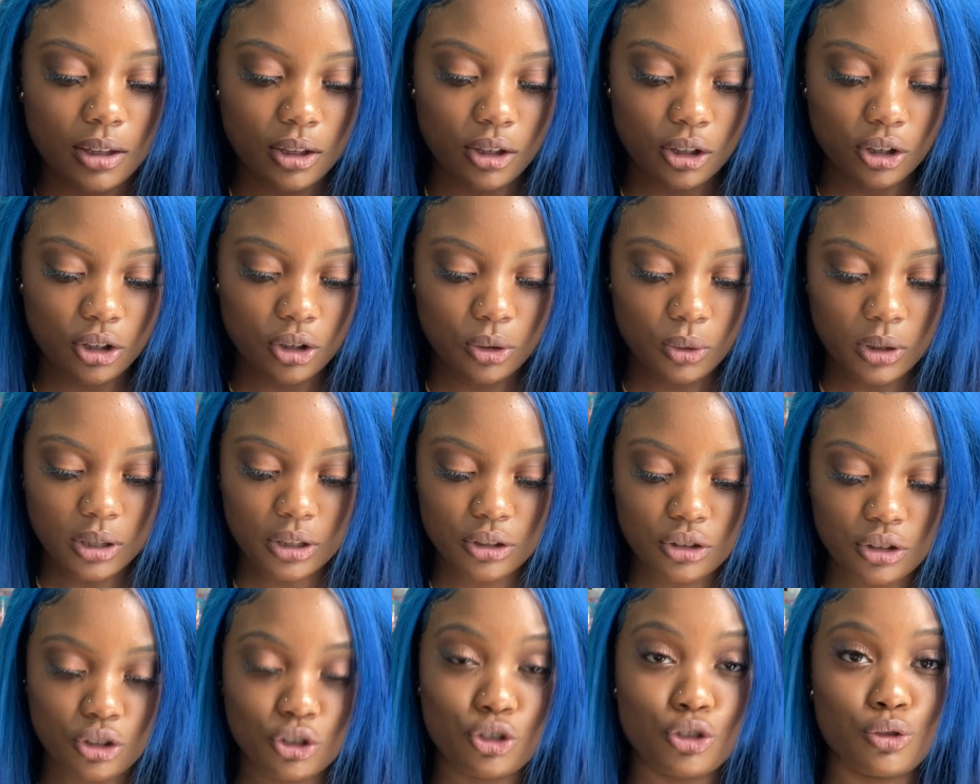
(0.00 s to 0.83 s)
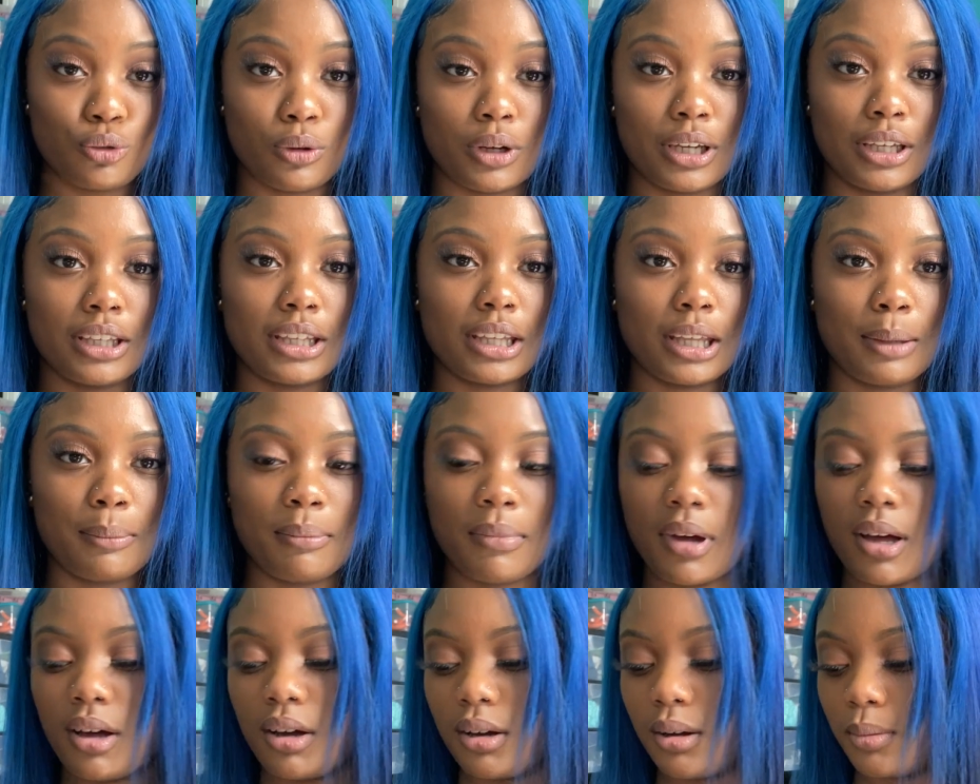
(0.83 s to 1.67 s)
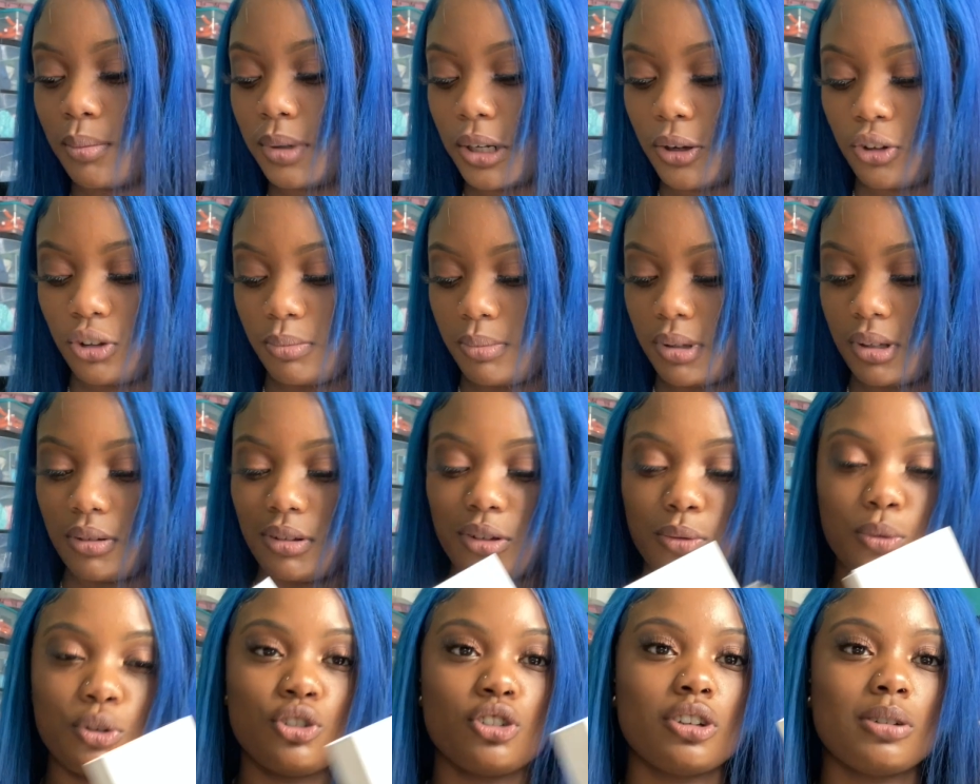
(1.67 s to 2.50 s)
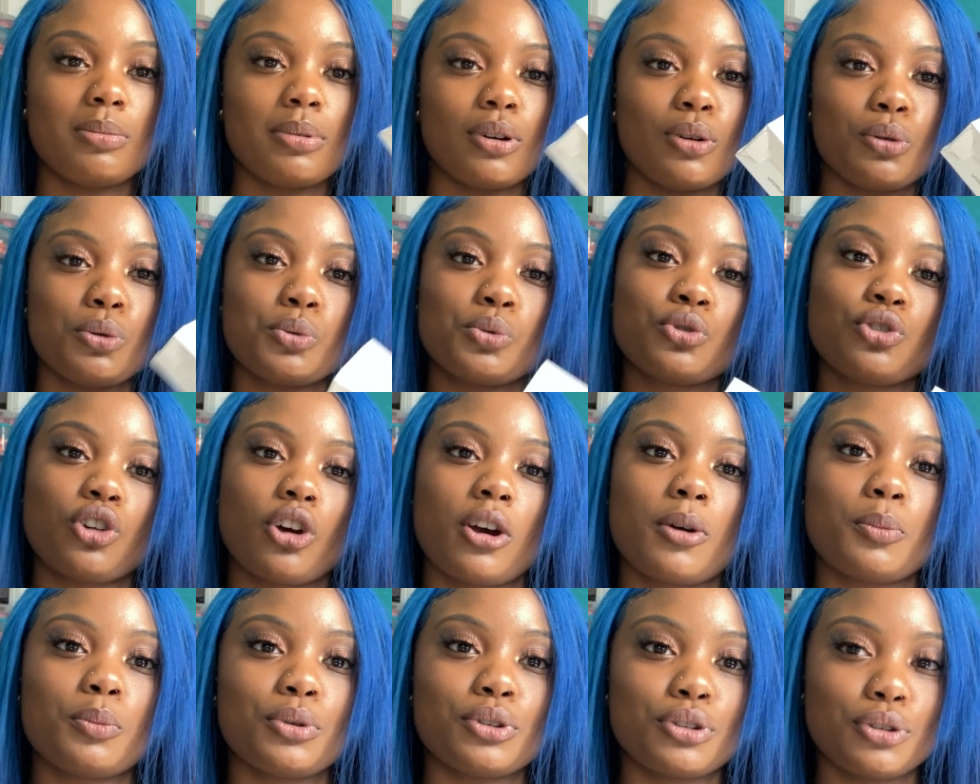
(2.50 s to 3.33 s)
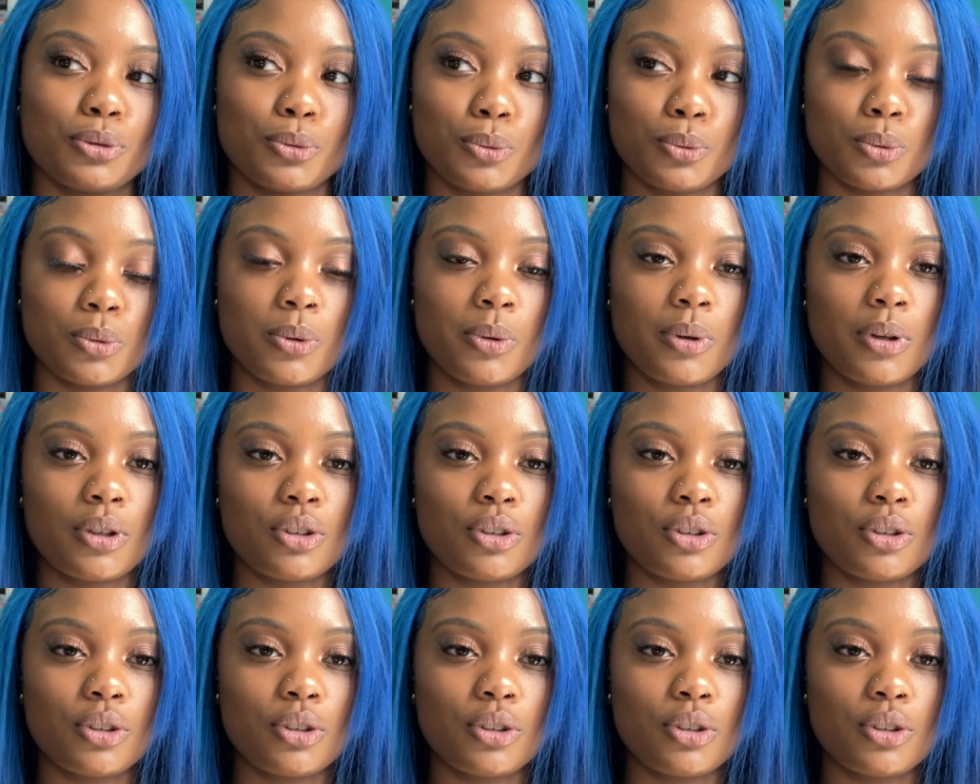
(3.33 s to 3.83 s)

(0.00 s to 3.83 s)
According to Drake and mom, there's a bit of switch up on who charm was who.